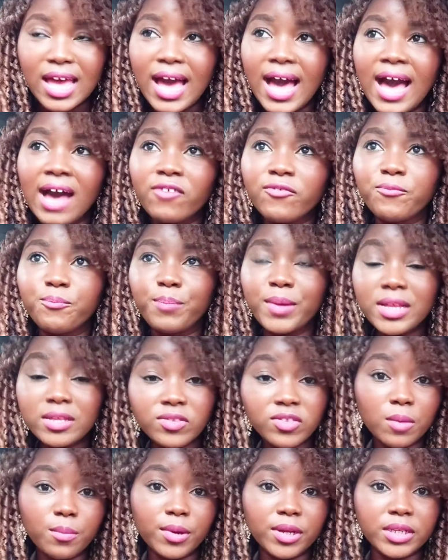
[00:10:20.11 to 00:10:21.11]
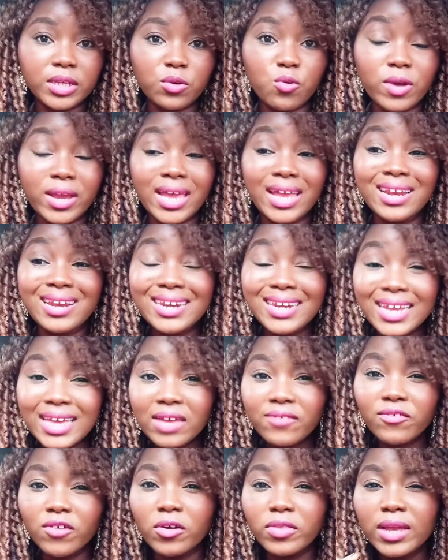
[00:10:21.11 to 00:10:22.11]
I've been somebody who can
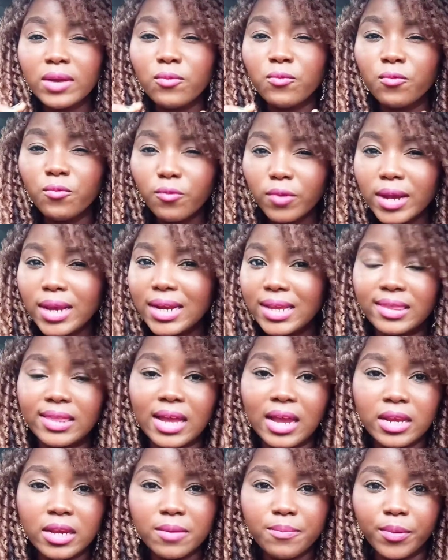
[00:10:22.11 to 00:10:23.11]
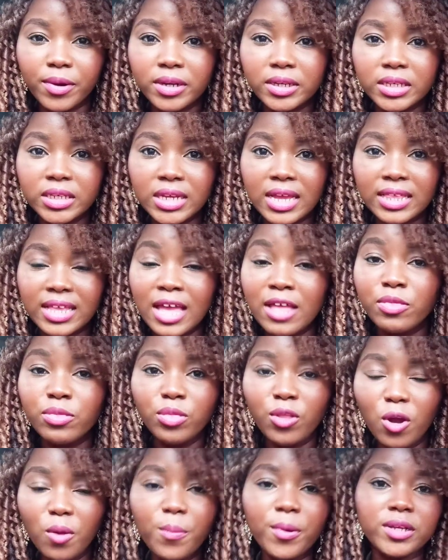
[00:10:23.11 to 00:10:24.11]
live on a really tiny budget and
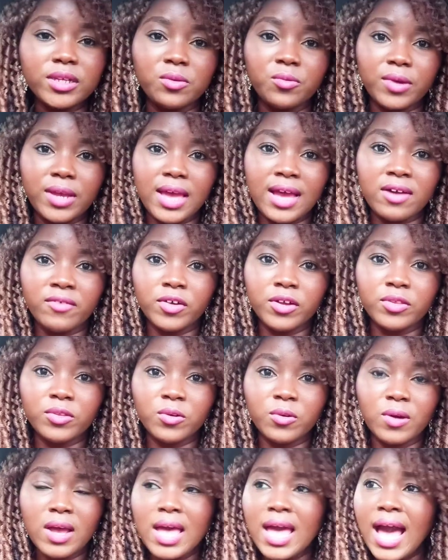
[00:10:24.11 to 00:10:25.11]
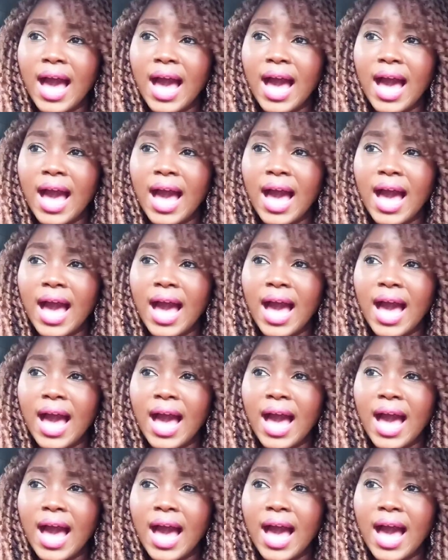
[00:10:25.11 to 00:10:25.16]
nobody will ever know.